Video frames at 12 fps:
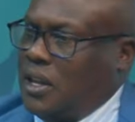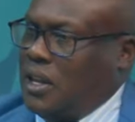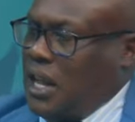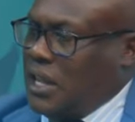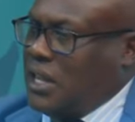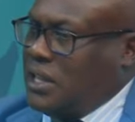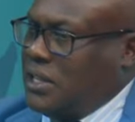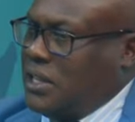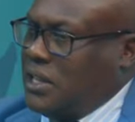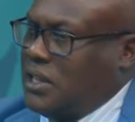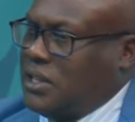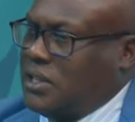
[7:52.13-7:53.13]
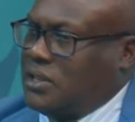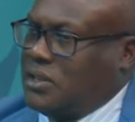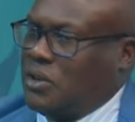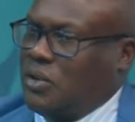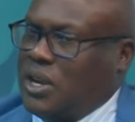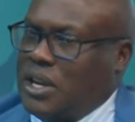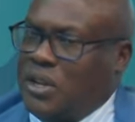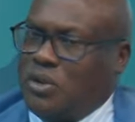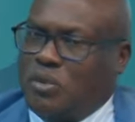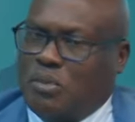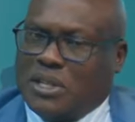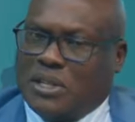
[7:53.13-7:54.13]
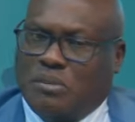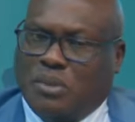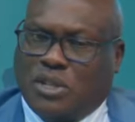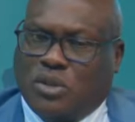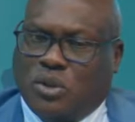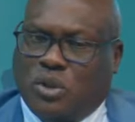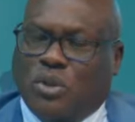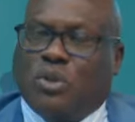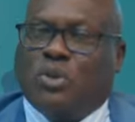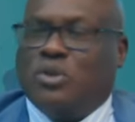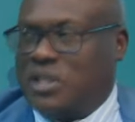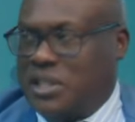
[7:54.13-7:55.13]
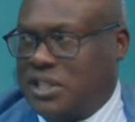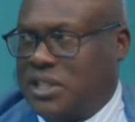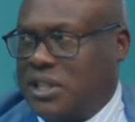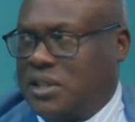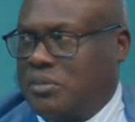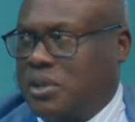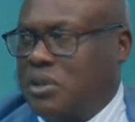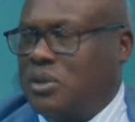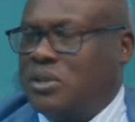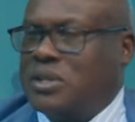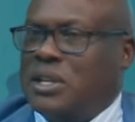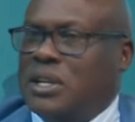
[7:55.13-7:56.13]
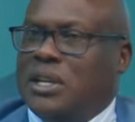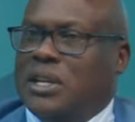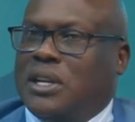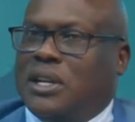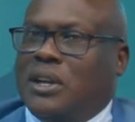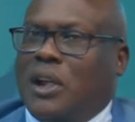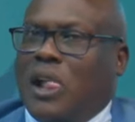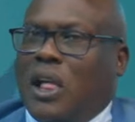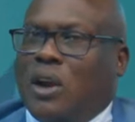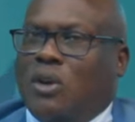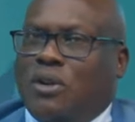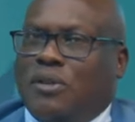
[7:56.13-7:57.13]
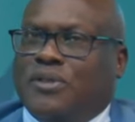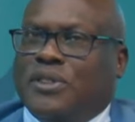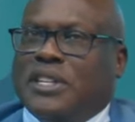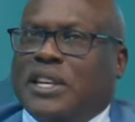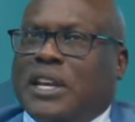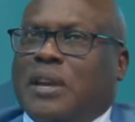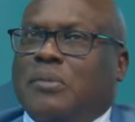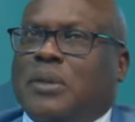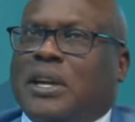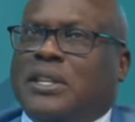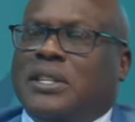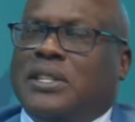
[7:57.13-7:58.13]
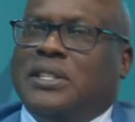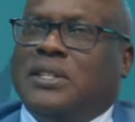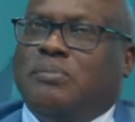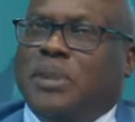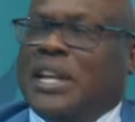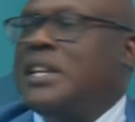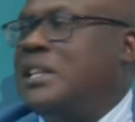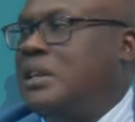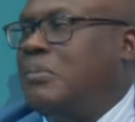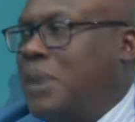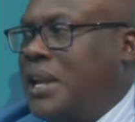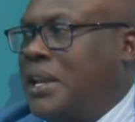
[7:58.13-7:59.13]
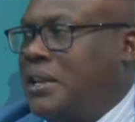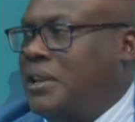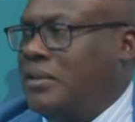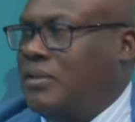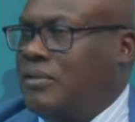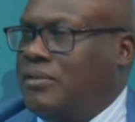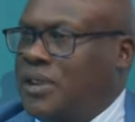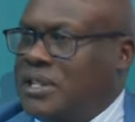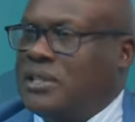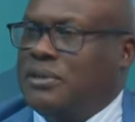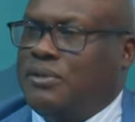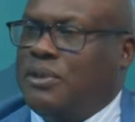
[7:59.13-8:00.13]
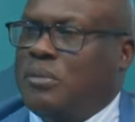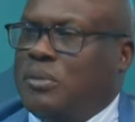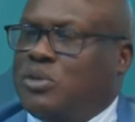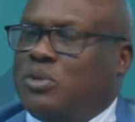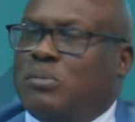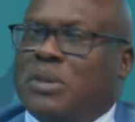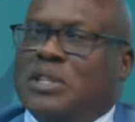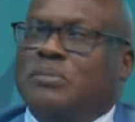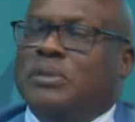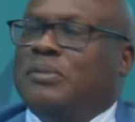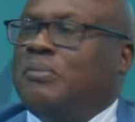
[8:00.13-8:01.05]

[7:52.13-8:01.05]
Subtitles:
like I said, is really you must make sure you're consistent, because golf is a game that is played in the mind. First and foremost, you must be